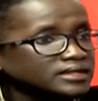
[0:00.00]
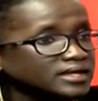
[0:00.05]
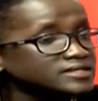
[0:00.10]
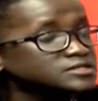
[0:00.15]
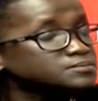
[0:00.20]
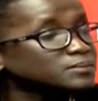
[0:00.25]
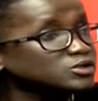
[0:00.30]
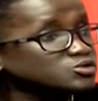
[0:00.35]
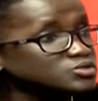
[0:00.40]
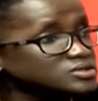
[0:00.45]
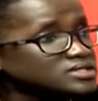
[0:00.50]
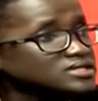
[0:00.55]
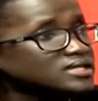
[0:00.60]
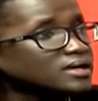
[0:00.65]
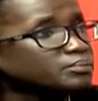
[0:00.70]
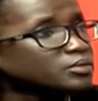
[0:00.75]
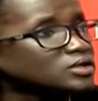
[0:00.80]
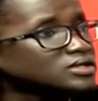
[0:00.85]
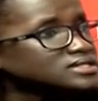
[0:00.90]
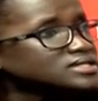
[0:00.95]
Yes, but you see, the
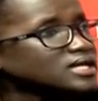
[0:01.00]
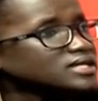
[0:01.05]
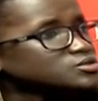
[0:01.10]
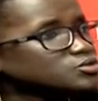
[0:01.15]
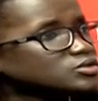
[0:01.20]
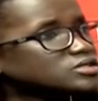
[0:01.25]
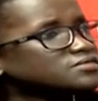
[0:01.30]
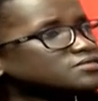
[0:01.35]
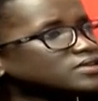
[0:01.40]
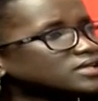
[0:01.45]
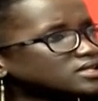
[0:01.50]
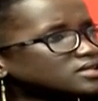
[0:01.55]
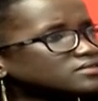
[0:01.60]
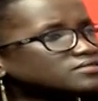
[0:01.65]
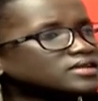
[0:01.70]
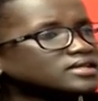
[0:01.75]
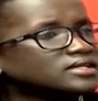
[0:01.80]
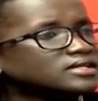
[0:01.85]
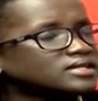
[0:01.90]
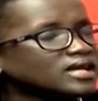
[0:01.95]
police has not even
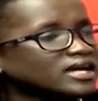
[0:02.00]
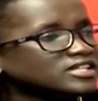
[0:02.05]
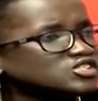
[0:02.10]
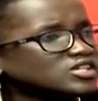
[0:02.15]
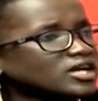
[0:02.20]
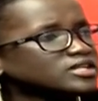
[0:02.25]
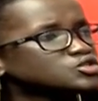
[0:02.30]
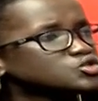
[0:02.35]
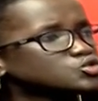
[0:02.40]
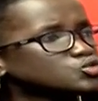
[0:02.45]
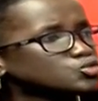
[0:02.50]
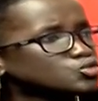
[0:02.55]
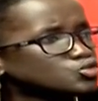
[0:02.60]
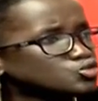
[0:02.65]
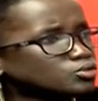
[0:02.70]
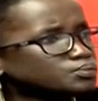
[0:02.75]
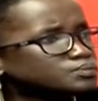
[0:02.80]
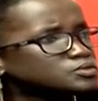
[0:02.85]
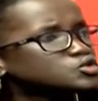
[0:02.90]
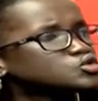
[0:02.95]
given a chance to
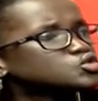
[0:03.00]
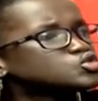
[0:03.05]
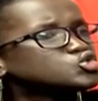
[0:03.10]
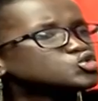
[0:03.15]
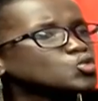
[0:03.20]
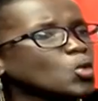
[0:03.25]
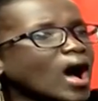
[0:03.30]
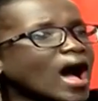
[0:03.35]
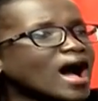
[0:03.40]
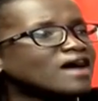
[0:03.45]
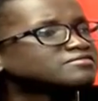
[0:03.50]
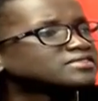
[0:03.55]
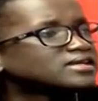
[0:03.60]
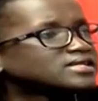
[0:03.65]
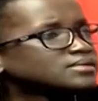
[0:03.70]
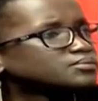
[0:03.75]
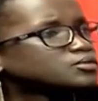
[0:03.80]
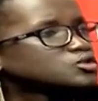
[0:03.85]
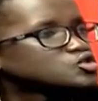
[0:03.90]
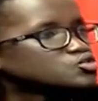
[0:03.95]
groups to have the
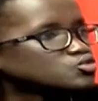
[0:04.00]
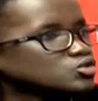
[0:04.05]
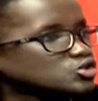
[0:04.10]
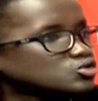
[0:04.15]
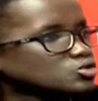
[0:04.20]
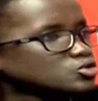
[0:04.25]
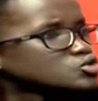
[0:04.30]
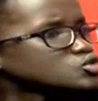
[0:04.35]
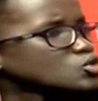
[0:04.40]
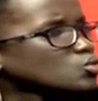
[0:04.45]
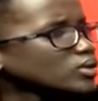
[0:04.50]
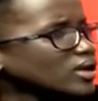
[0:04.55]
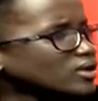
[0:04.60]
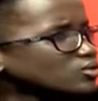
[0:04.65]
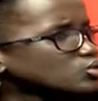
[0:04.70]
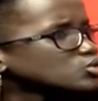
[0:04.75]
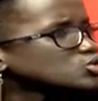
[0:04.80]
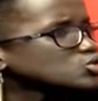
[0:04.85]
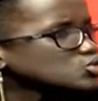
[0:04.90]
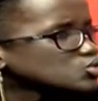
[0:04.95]
demonstration. So we are
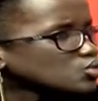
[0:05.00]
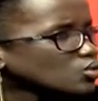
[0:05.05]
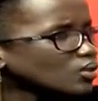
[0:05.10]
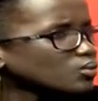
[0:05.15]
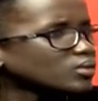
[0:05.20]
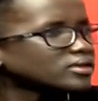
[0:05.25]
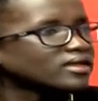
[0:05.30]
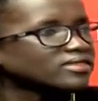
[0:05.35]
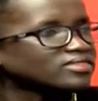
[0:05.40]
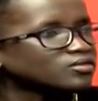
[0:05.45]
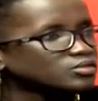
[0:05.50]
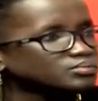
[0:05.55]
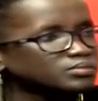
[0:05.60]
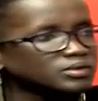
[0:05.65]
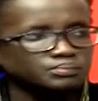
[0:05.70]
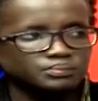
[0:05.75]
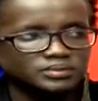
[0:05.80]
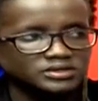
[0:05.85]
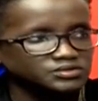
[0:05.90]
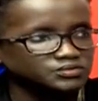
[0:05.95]
not sure whether they would be
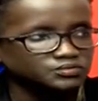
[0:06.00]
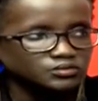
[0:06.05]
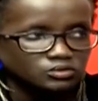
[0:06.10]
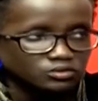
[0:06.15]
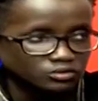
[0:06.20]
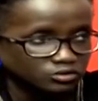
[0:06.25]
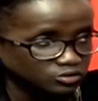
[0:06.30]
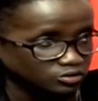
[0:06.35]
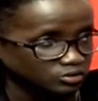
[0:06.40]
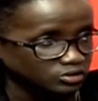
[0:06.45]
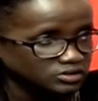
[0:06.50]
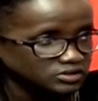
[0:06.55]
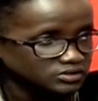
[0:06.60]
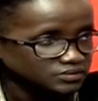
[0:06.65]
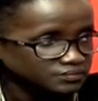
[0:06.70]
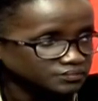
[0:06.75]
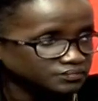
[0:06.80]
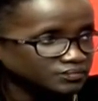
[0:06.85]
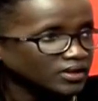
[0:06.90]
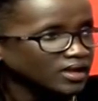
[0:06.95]
peaceful or not.
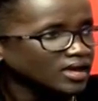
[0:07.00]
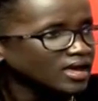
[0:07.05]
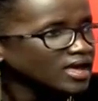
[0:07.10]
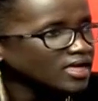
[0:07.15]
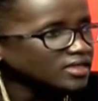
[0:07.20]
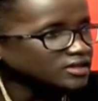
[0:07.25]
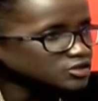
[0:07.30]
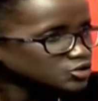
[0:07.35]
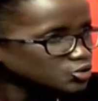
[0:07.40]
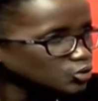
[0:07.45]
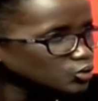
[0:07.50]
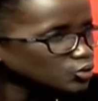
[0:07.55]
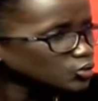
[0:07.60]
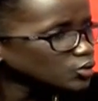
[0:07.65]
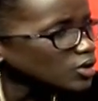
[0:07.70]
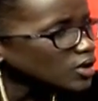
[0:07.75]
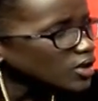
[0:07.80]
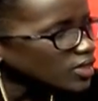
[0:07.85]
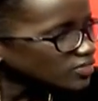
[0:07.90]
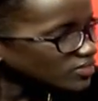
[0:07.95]
Two,
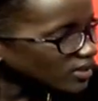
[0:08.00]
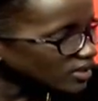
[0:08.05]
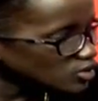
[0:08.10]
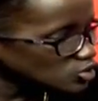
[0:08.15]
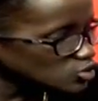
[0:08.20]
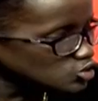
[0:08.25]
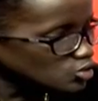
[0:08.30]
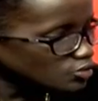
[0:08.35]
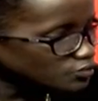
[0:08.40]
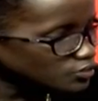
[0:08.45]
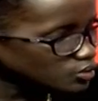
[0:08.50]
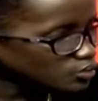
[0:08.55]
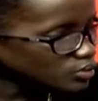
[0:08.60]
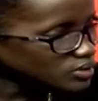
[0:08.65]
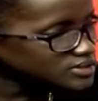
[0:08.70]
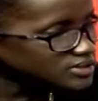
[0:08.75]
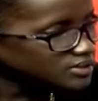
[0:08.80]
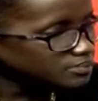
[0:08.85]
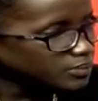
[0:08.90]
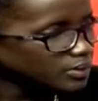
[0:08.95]
the issue of
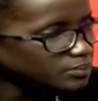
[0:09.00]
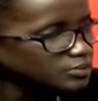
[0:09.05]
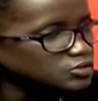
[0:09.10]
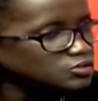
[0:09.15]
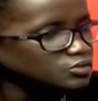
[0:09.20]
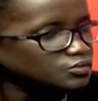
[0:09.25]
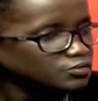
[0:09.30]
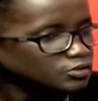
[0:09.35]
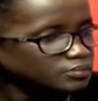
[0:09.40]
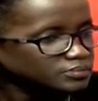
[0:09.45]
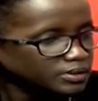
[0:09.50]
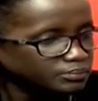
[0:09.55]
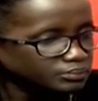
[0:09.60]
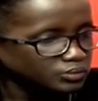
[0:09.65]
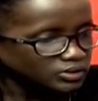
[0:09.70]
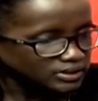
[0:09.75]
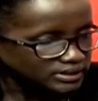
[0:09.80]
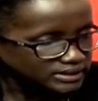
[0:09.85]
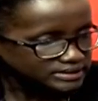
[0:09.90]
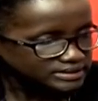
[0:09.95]
requesting permission from the
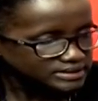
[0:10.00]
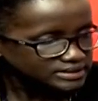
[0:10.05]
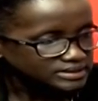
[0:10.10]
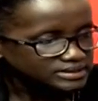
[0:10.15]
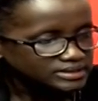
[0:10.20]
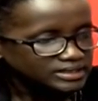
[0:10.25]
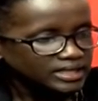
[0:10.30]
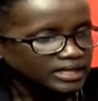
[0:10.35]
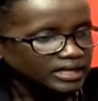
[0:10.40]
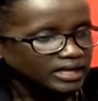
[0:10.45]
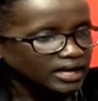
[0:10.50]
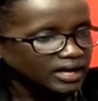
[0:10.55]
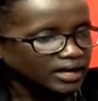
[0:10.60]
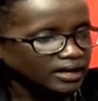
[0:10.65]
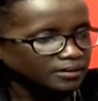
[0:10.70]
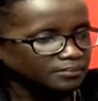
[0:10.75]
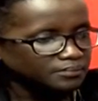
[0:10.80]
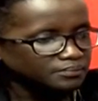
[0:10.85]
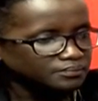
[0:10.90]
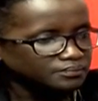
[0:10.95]
police.
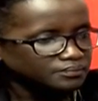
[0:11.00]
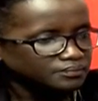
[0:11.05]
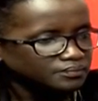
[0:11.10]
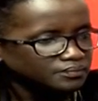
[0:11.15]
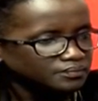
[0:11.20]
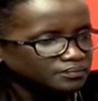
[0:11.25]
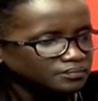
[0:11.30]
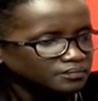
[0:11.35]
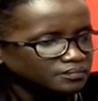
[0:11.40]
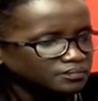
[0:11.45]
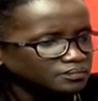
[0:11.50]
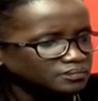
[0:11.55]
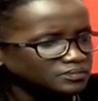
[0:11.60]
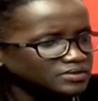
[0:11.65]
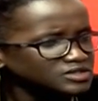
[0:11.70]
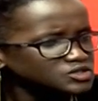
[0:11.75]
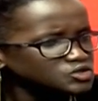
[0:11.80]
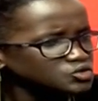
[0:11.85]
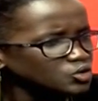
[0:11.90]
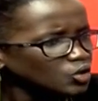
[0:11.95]
Um,
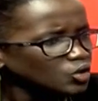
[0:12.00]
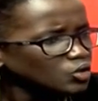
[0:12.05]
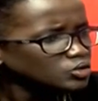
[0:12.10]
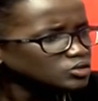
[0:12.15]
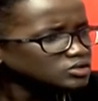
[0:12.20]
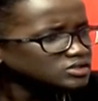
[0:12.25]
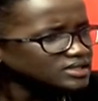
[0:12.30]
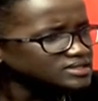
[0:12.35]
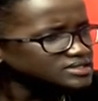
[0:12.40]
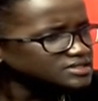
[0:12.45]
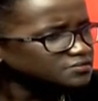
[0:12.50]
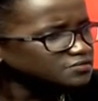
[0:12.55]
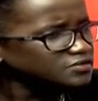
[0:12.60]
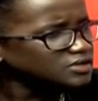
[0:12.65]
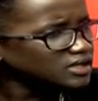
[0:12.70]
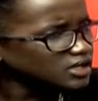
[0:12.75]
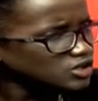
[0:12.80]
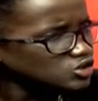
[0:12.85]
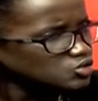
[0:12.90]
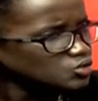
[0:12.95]
there's no
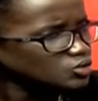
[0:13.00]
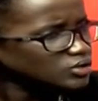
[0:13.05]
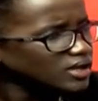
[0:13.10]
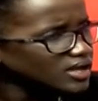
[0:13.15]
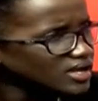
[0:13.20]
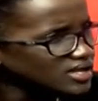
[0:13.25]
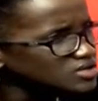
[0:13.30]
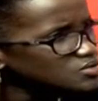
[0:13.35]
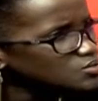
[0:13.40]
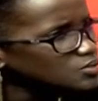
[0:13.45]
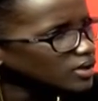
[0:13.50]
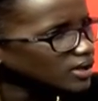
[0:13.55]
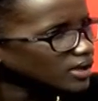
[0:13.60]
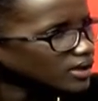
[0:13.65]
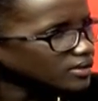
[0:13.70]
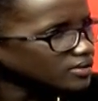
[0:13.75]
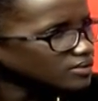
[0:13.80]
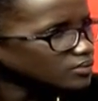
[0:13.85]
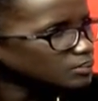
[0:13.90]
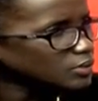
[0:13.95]
justification
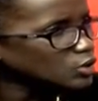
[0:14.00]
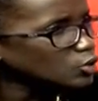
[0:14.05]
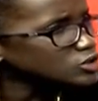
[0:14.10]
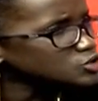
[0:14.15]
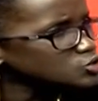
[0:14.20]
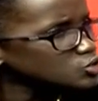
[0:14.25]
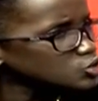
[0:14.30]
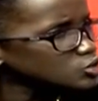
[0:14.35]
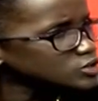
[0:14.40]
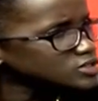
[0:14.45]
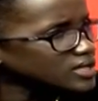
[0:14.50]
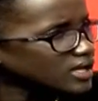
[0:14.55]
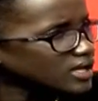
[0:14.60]
anywhere. Nobody said you that.